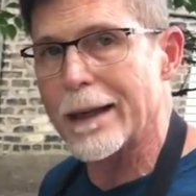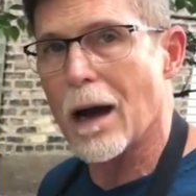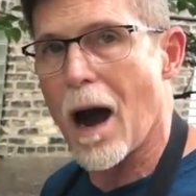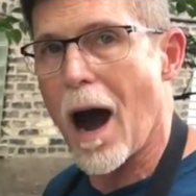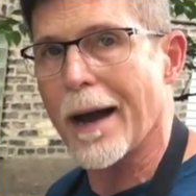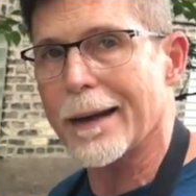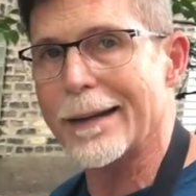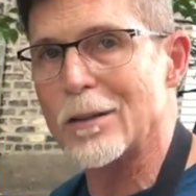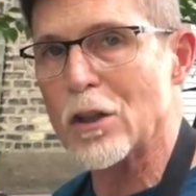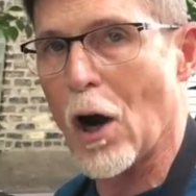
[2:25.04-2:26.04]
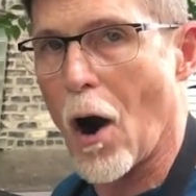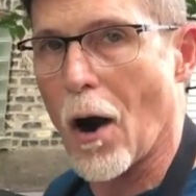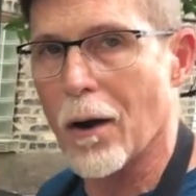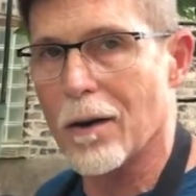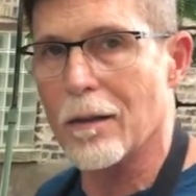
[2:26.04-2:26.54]
hot and
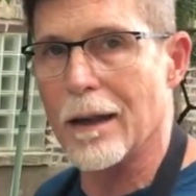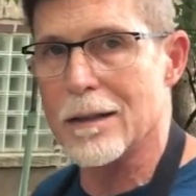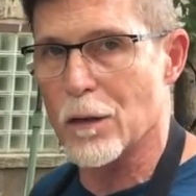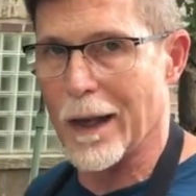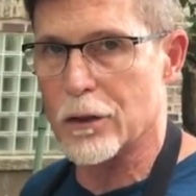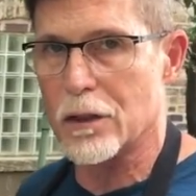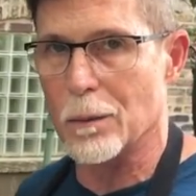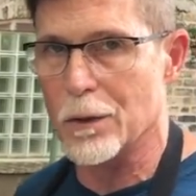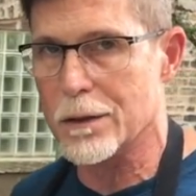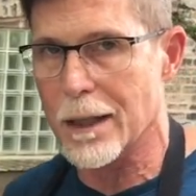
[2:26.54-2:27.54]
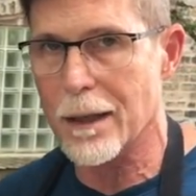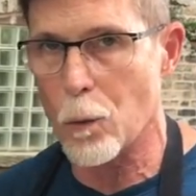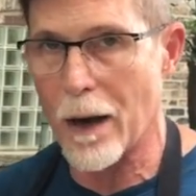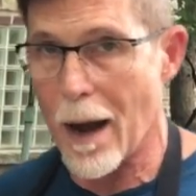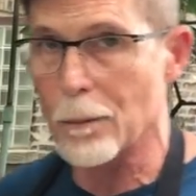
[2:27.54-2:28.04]
char these vegetables like
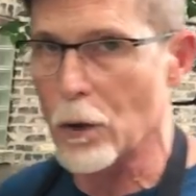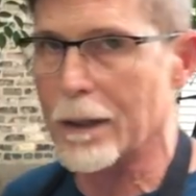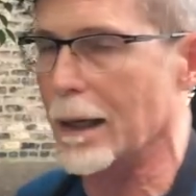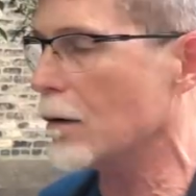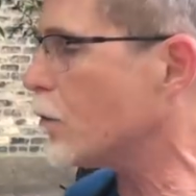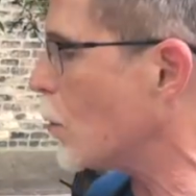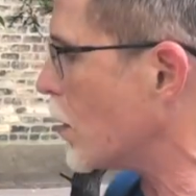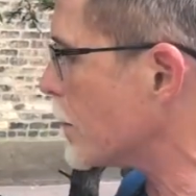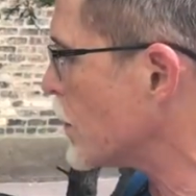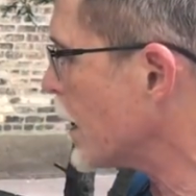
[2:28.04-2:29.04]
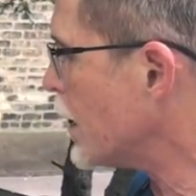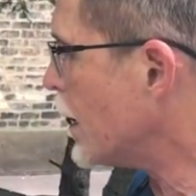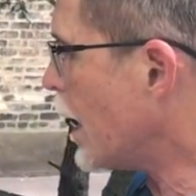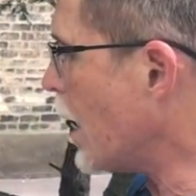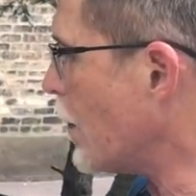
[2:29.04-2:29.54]
what I'm looking for,
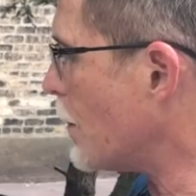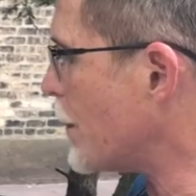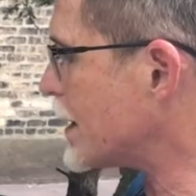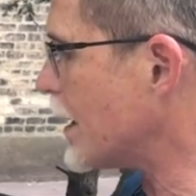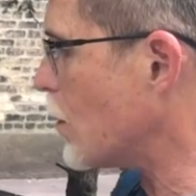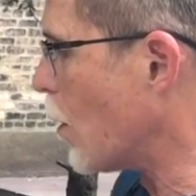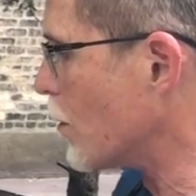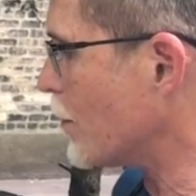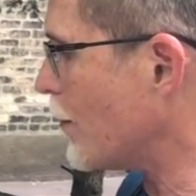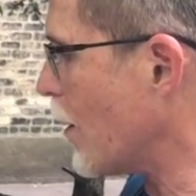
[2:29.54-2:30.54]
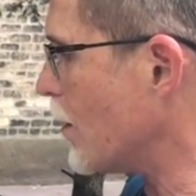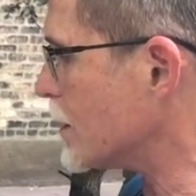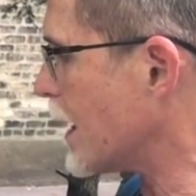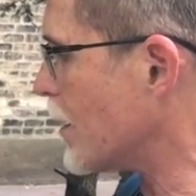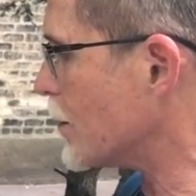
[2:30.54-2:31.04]
but they won't fall
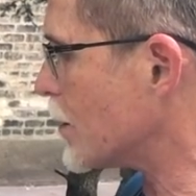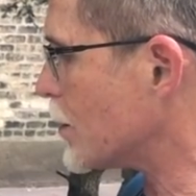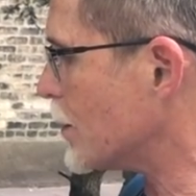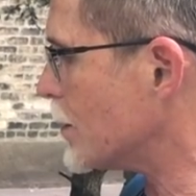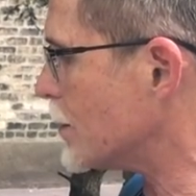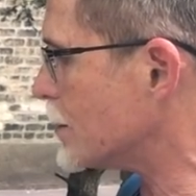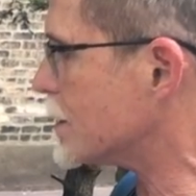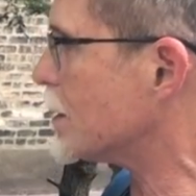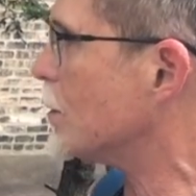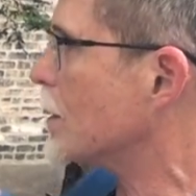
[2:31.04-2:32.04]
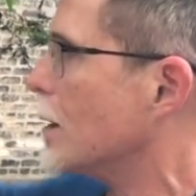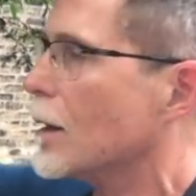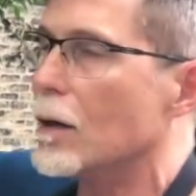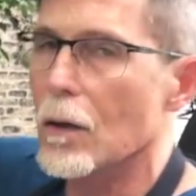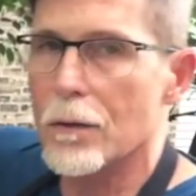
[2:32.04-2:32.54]
down through. So we're gonna
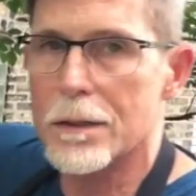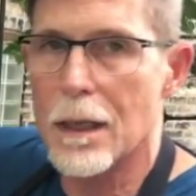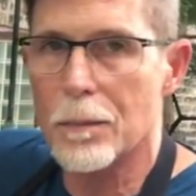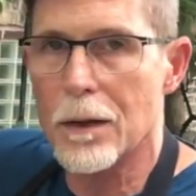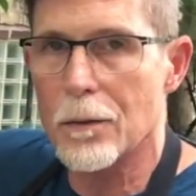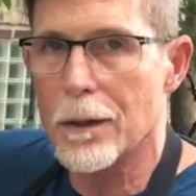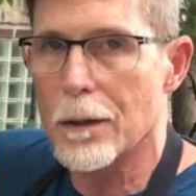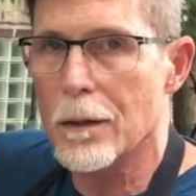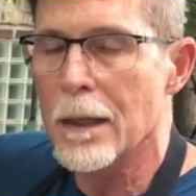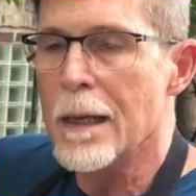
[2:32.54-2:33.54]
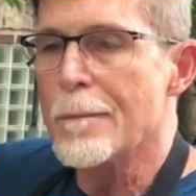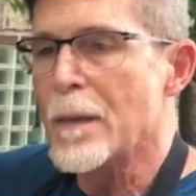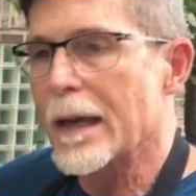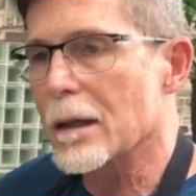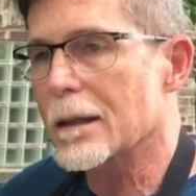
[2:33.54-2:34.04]
close up the grill.
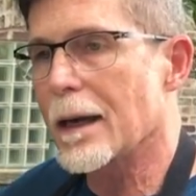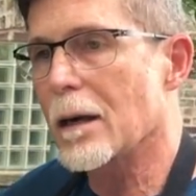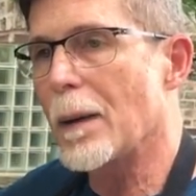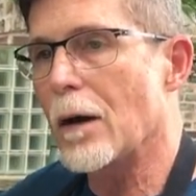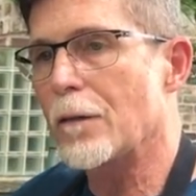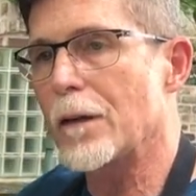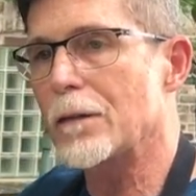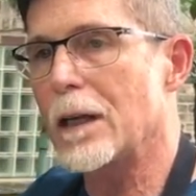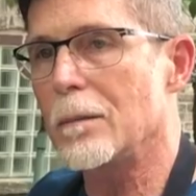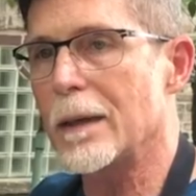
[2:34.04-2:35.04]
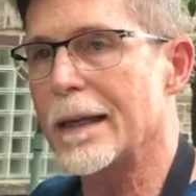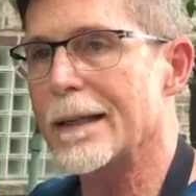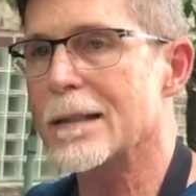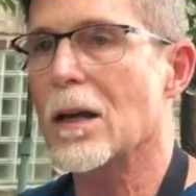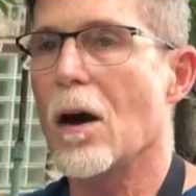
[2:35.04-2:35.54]
It'll take about 15
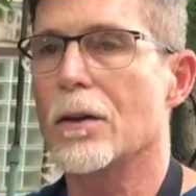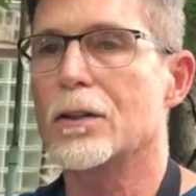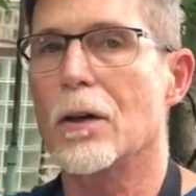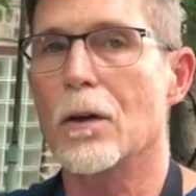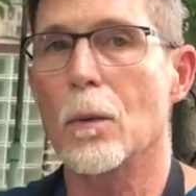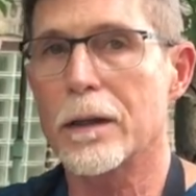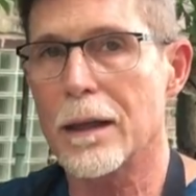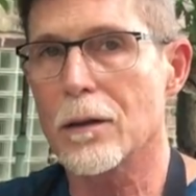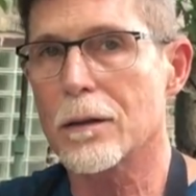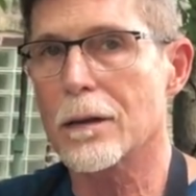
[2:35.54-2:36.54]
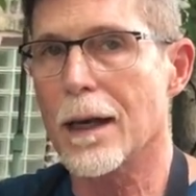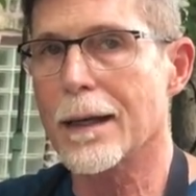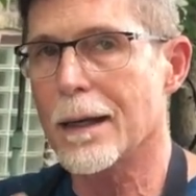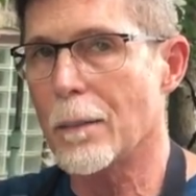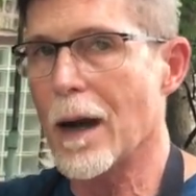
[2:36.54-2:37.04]
minutes. I'll show you what they look like
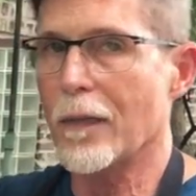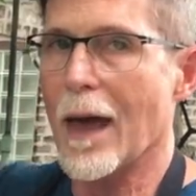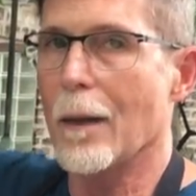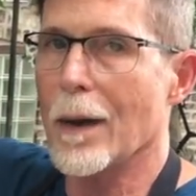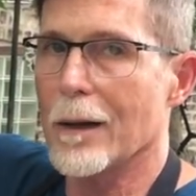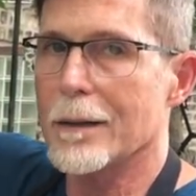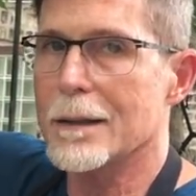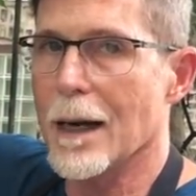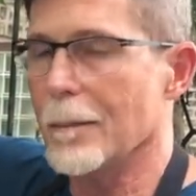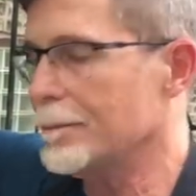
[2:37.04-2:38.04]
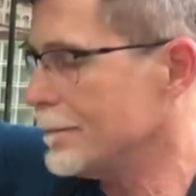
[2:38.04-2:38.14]
in about that amount of time.